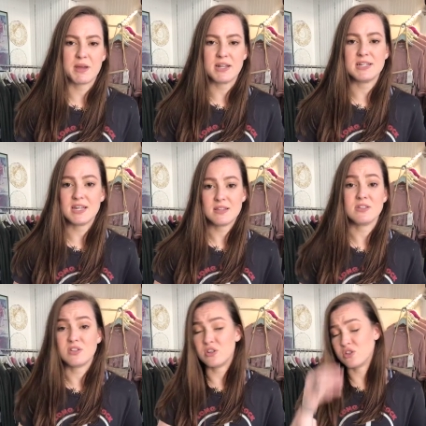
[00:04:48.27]
band tee and
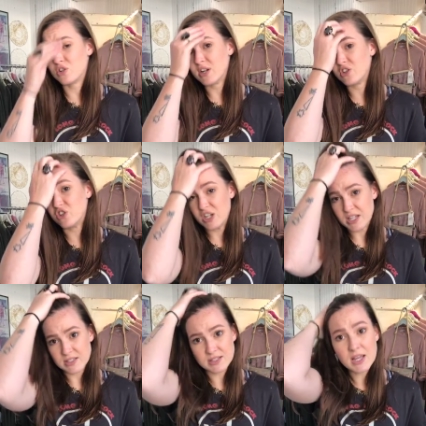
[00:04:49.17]
the distressed
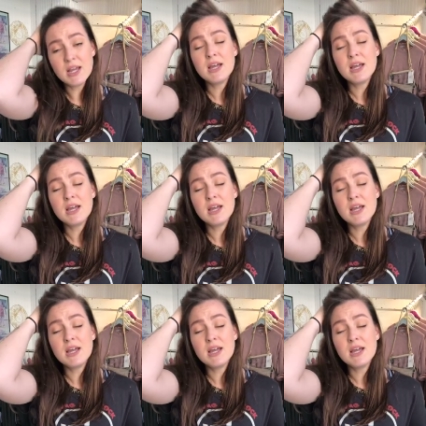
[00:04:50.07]
jeans.